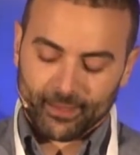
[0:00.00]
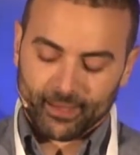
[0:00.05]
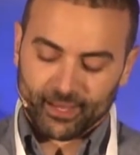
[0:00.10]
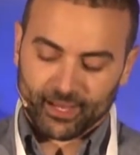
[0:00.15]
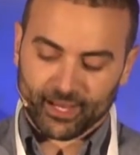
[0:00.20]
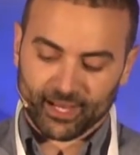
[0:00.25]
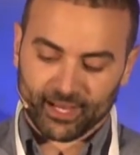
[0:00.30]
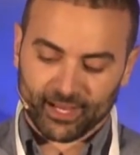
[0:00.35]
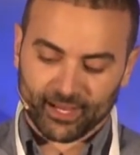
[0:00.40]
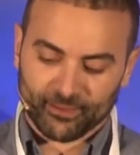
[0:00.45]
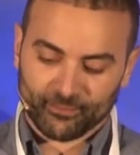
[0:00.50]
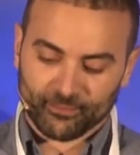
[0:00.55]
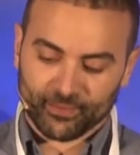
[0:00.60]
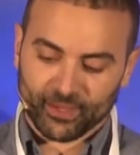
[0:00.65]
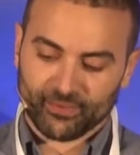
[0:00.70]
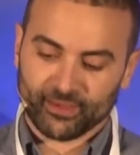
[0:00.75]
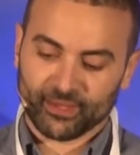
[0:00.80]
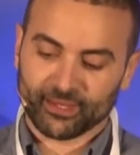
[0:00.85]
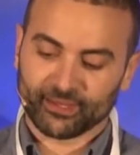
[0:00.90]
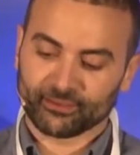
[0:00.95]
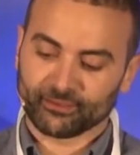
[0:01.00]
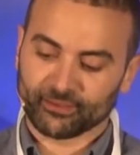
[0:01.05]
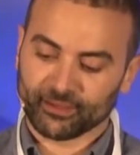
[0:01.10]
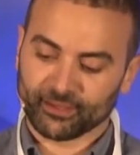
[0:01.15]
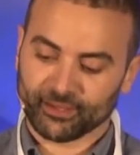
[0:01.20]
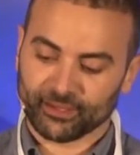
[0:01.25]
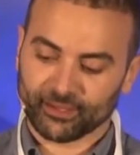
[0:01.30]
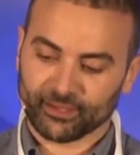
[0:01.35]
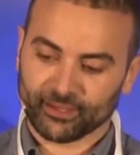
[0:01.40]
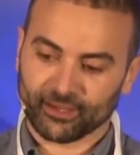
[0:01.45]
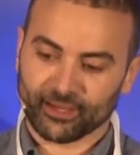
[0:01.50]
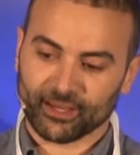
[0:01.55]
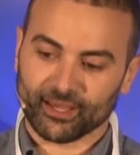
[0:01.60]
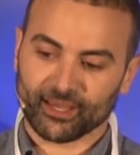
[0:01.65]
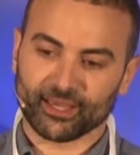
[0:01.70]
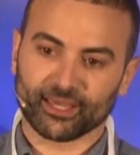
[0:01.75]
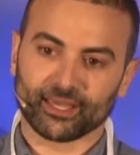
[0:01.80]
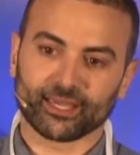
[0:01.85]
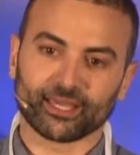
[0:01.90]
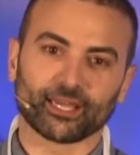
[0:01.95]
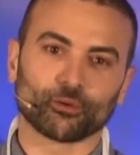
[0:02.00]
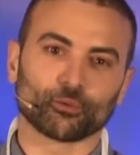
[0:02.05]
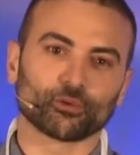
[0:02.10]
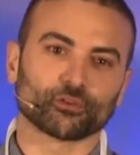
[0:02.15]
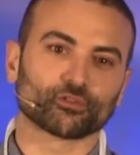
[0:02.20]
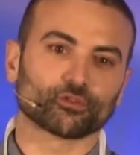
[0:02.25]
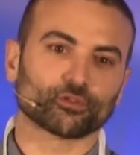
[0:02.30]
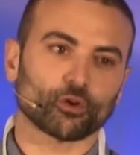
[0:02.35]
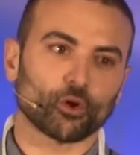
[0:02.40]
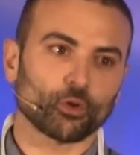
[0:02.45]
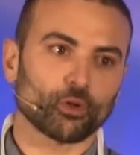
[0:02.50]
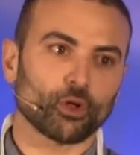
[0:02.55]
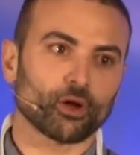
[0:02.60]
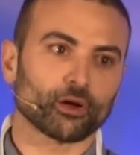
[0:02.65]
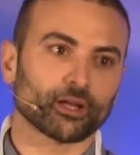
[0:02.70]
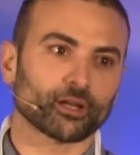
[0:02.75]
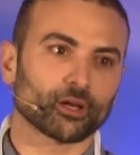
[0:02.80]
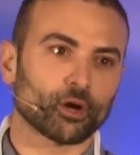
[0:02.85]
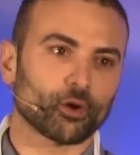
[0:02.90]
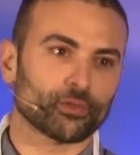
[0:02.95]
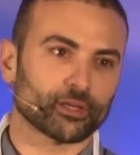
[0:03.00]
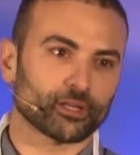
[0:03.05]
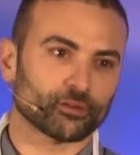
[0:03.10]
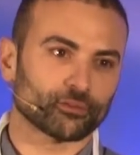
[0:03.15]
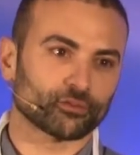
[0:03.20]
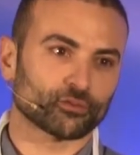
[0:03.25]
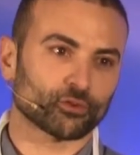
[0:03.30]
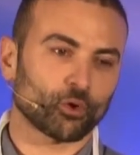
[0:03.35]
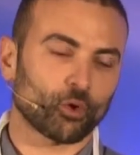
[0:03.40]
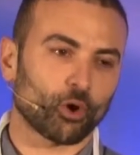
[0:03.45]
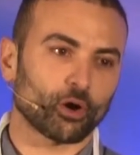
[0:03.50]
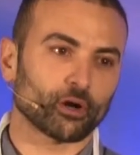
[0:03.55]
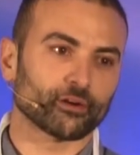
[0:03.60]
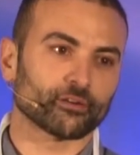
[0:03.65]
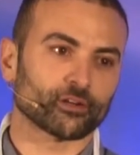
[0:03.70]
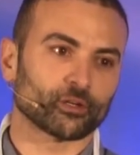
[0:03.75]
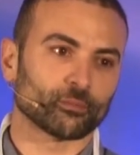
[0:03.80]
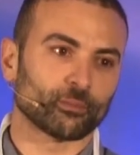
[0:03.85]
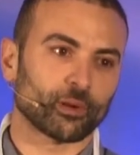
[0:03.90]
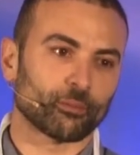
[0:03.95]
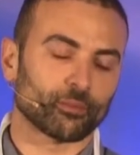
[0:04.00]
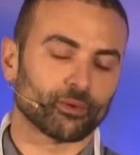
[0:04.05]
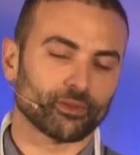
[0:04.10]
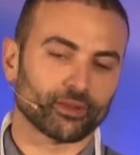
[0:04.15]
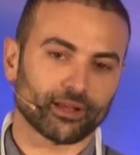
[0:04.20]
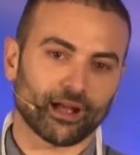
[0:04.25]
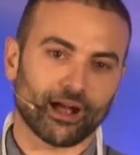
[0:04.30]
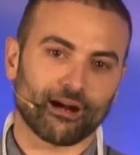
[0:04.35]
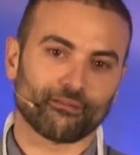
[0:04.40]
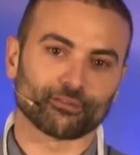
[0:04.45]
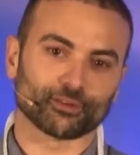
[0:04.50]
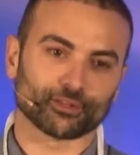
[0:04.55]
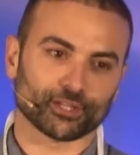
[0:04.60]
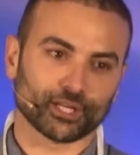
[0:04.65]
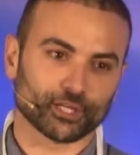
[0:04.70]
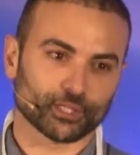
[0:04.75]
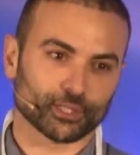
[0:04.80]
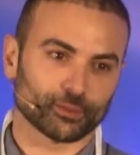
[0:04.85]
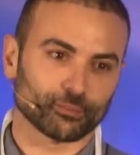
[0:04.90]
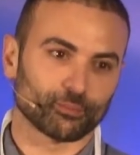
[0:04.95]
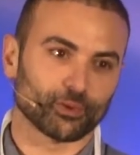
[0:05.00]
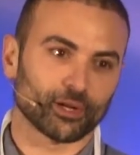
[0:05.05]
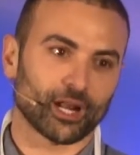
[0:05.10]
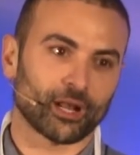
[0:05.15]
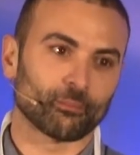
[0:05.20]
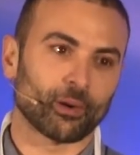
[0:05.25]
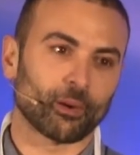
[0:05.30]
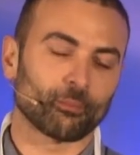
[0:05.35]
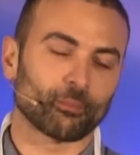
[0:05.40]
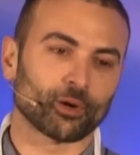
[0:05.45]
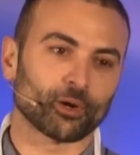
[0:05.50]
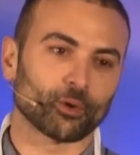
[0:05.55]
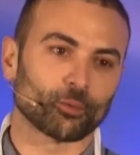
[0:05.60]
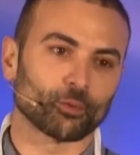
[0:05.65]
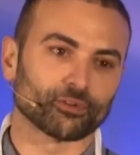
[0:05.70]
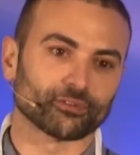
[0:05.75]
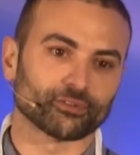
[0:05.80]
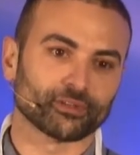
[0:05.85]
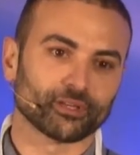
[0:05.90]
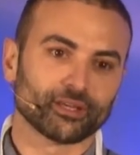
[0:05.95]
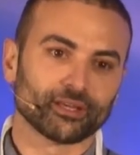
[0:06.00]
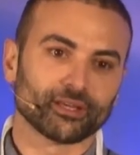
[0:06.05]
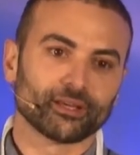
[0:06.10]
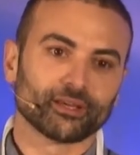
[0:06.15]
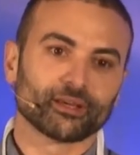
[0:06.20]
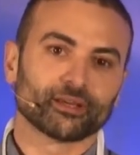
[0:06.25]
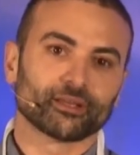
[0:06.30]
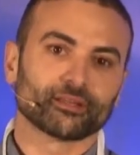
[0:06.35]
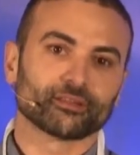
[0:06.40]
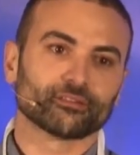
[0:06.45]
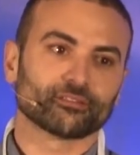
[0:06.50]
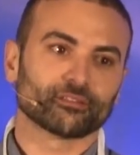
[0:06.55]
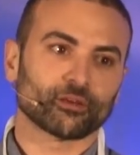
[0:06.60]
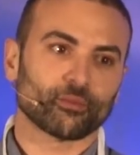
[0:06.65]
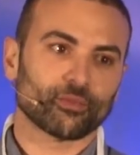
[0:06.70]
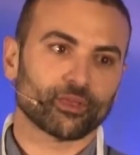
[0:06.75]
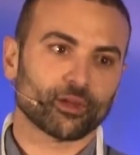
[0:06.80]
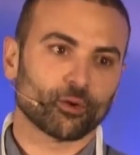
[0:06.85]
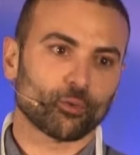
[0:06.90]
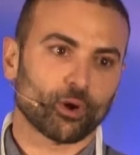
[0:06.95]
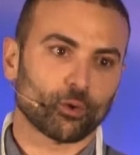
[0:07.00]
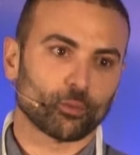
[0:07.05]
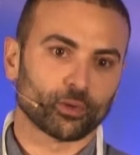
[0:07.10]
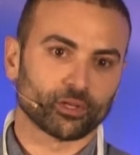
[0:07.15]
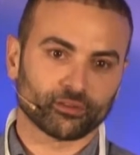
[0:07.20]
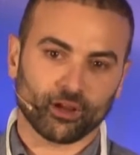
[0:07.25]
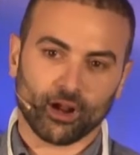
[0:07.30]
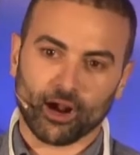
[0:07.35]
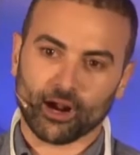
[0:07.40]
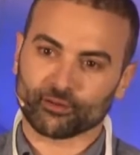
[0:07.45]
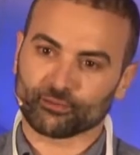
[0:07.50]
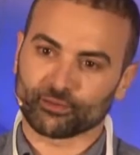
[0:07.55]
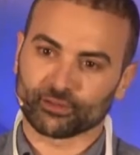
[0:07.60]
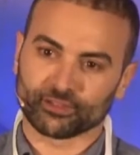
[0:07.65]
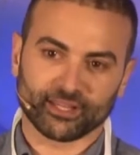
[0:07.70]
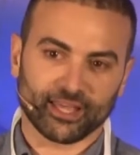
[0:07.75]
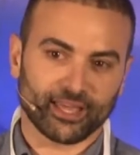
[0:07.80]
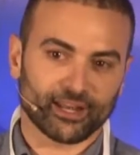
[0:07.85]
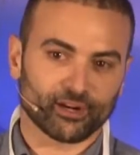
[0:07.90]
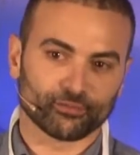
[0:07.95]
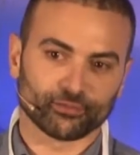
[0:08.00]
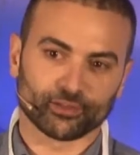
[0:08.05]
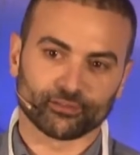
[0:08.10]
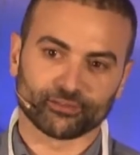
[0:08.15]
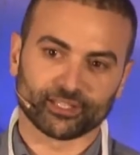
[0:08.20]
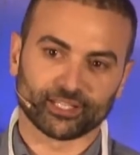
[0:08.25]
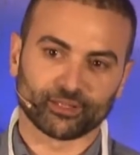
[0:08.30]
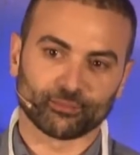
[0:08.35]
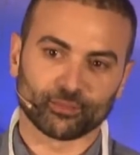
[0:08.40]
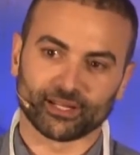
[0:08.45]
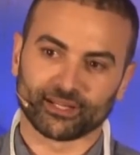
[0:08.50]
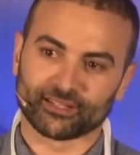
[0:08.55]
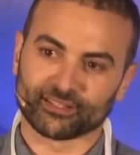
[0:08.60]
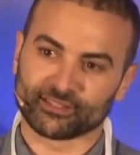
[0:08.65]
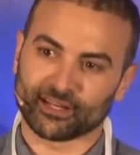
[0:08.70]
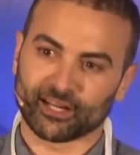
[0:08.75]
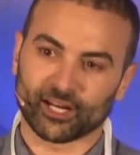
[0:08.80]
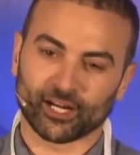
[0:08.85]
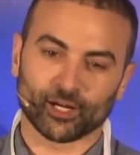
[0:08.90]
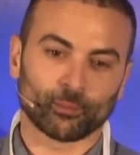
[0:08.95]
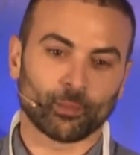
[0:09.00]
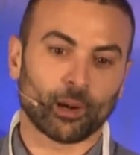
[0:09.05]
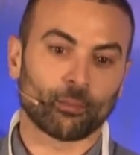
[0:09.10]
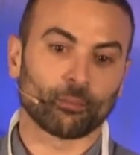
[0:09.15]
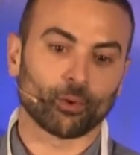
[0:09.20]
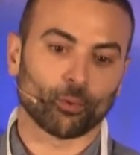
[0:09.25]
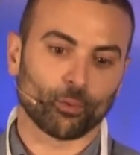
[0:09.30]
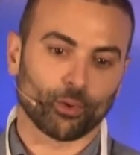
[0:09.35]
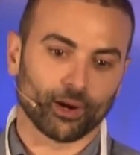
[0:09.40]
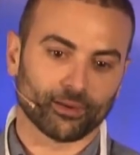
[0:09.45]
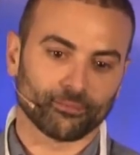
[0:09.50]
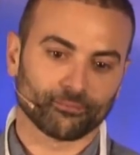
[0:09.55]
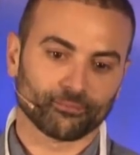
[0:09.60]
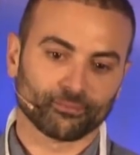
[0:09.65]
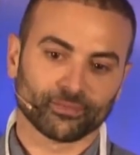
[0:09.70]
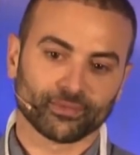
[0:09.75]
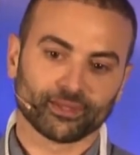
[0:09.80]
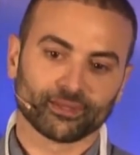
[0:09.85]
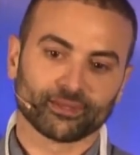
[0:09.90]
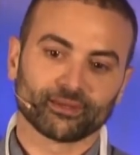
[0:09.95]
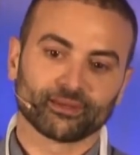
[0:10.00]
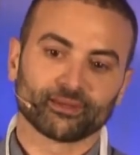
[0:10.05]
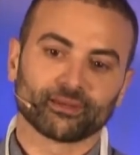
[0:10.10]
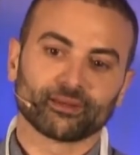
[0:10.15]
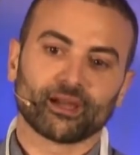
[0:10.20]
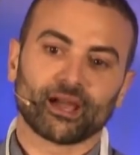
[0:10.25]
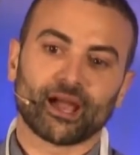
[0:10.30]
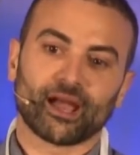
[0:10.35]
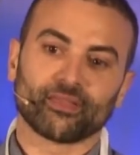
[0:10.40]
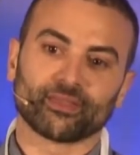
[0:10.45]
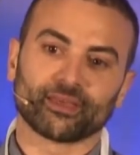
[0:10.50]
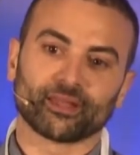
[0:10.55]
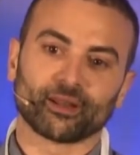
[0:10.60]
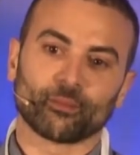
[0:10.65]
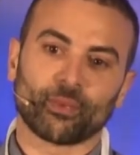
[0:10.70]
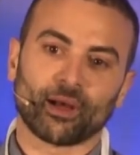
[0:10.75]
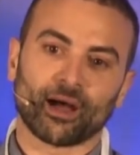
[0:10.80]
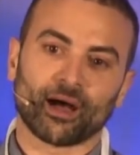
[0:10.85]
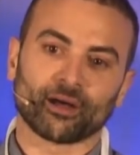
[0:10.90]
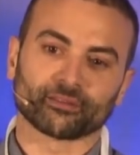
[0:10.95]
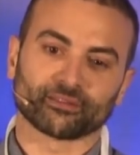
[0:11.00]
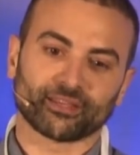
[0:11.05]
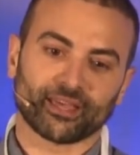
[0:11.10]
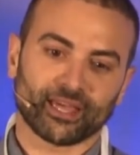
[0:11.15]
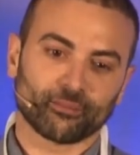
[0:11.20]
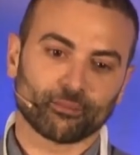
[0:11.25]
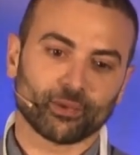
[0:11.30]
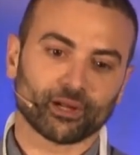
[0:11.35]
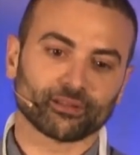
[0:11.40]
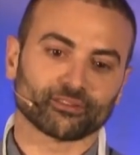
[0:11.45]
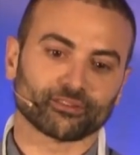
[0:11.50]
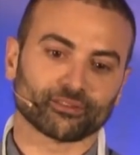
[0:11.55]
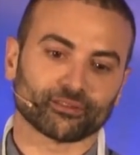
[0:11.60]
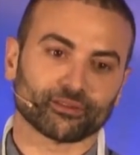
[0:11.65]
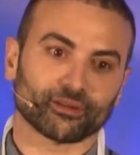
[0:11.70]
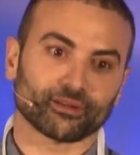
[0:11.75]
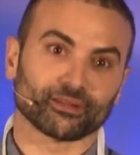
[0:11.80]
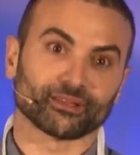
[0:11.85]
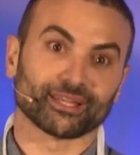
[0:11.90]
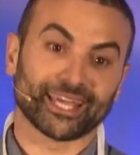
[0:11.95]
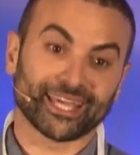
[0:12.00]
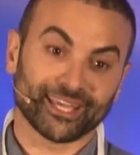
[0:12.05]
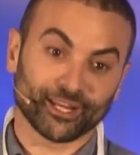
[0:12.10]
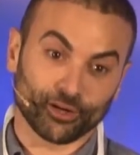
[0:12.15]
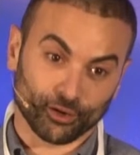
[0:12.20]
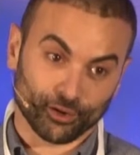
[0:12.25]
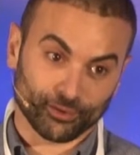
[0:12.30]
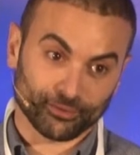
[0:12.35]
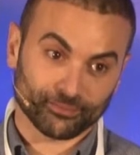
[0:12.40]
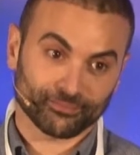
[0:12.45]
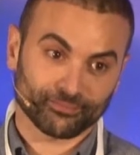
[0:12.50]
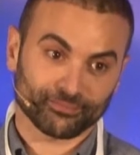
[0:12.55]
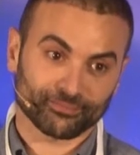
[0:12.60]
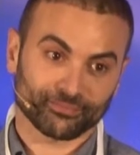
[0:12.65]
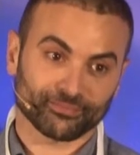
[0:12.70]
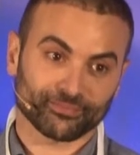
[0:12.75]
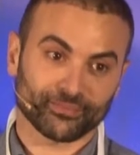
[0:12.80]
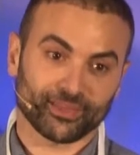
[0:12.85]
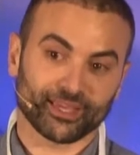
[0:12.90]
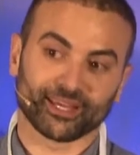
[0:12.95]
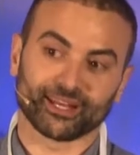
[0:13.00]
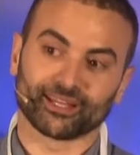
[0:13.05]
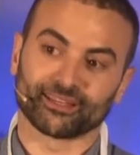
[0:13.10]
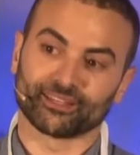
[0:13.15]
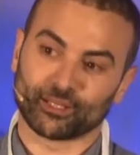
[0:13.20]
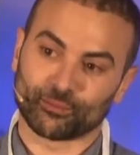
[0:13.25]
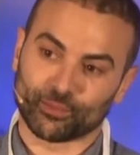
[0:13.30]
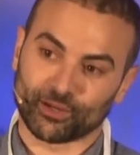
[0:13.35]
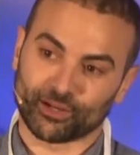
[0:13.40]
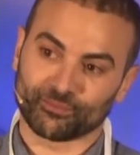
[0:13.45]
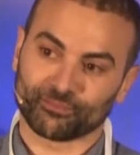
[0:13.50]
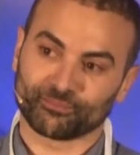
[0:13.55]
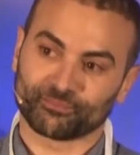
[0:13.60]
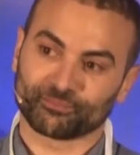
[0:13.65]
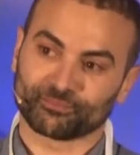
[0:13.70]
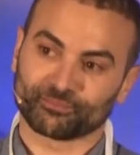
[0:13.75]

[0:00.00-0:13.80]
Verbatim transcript: Um, and then it was so long ago that it's so hard to remember the conversation, but I remember it was something where we talked for 10 or 15 minutes, and I don't remember what. And then about 10 months later, I get an email.